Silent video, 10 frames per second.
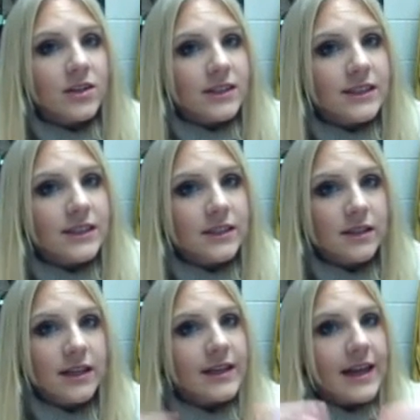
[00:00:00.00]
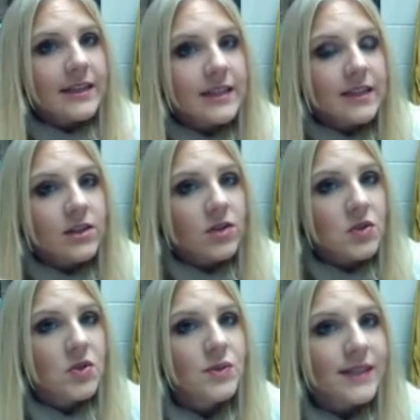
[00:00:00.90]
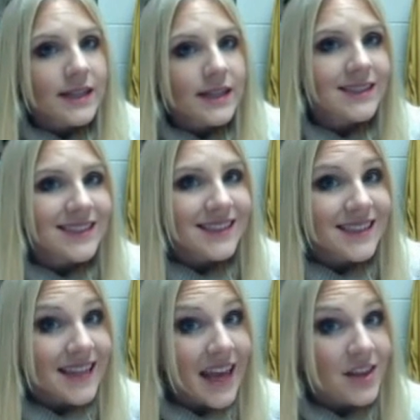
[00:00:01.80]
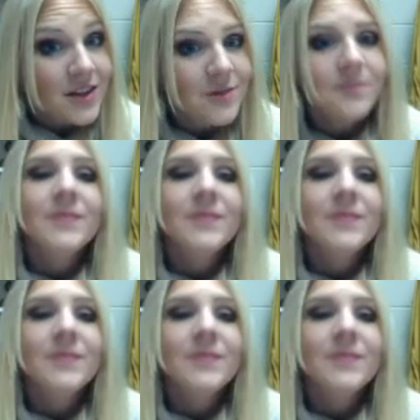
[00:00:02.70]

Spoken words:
It's still connecting those two sentences together.